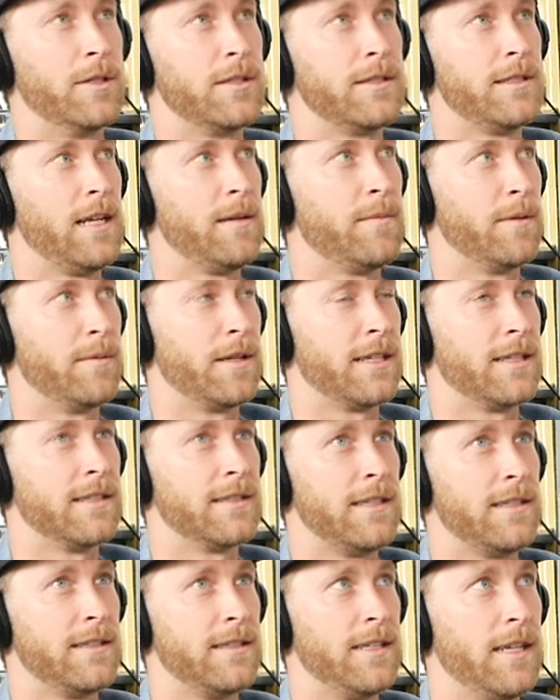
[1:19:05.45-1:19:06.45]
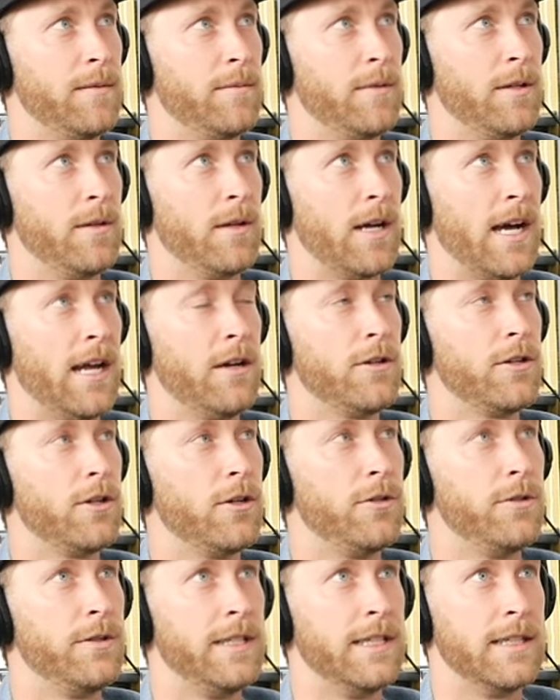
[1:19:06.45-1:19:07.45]
his name. I'm not going to say his name. I don't know
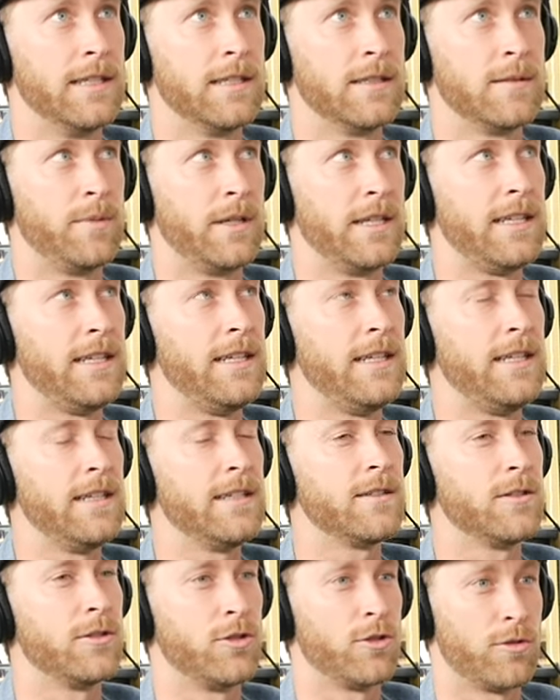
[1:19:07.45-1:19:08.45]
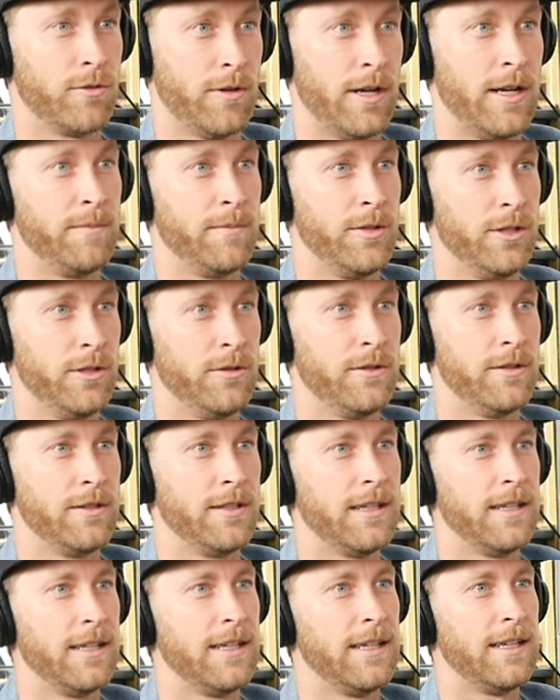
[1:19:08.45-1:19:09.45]
who he is, but he is a trip, dude.
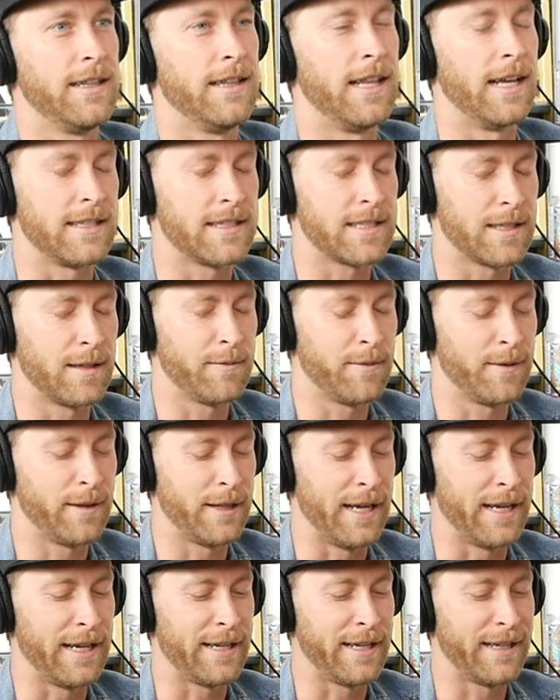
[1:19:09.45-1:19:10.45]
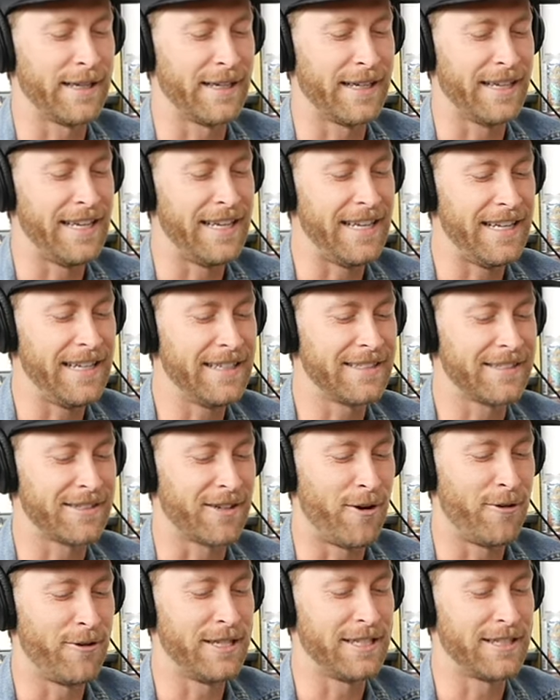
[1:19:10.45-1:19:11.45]
Like some, like he is
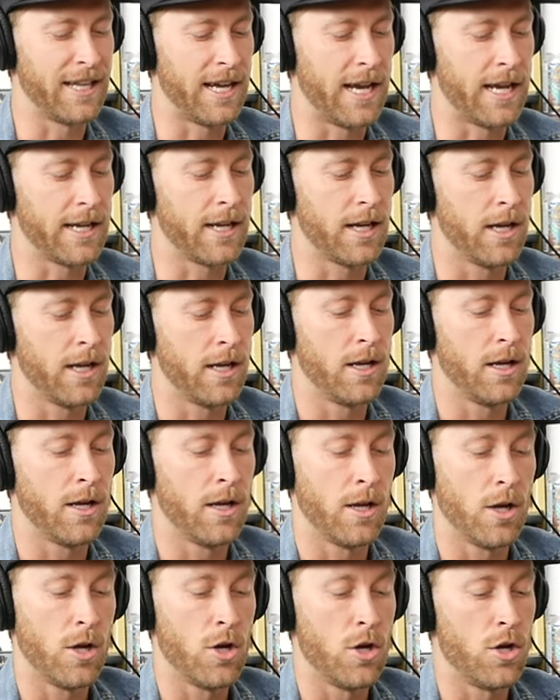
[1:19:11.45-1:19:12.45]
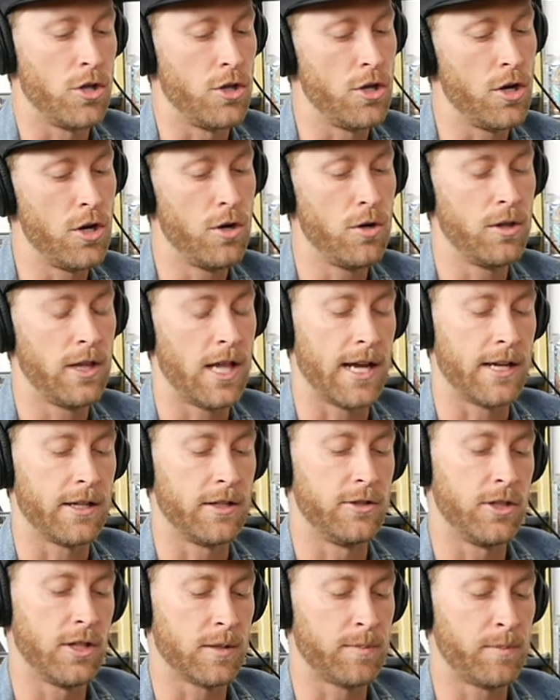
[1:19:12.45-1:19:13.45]
always like, yo, like
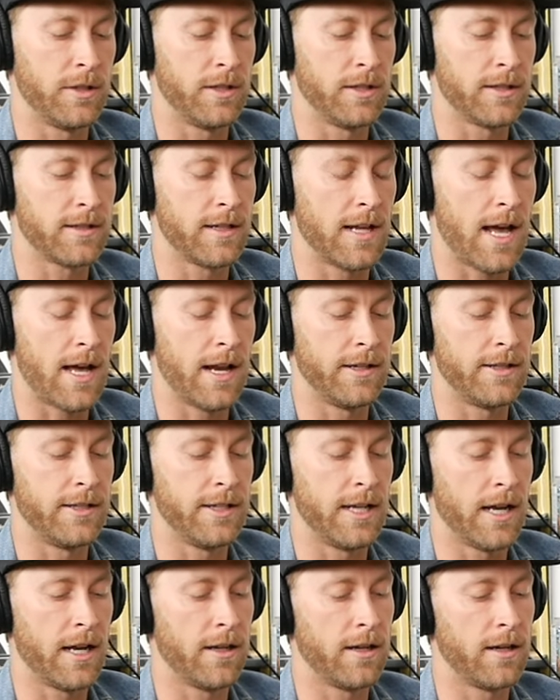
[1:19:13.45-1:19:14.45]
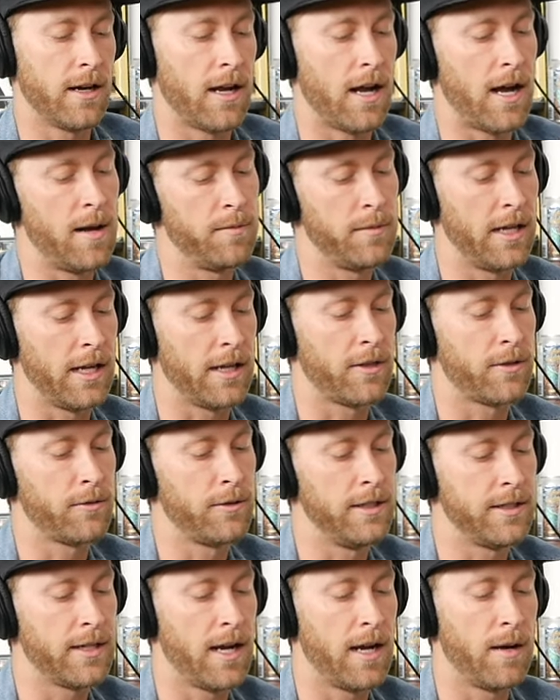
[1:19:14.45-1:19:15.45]
just put this edit together. I'm like
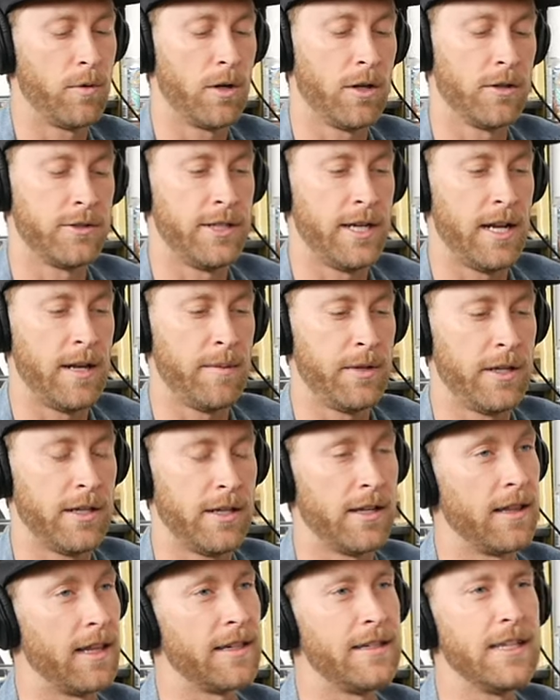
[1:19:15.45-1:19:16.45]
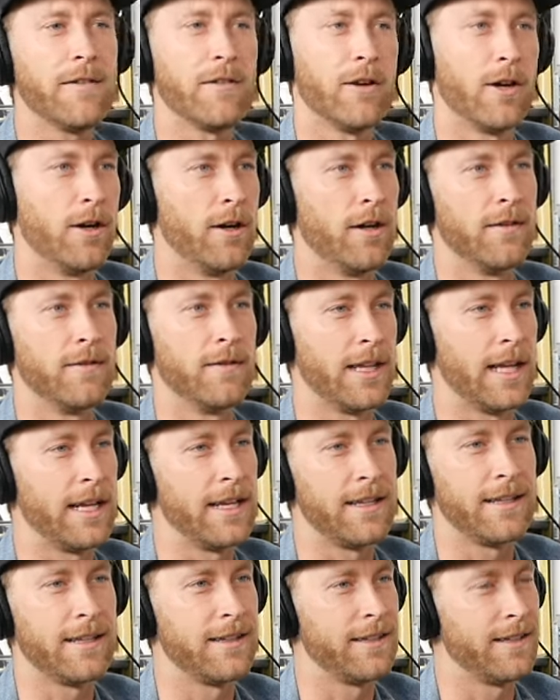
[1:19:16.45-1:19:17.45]
three time world champion. Like never heard,
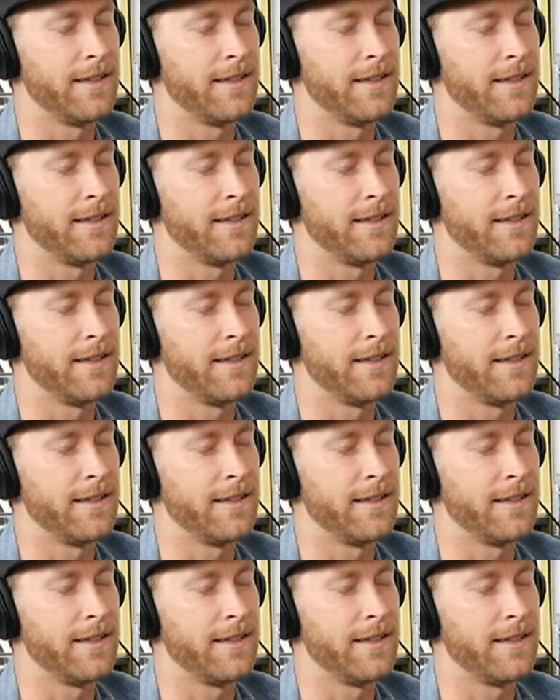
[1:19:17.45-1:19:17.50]
like,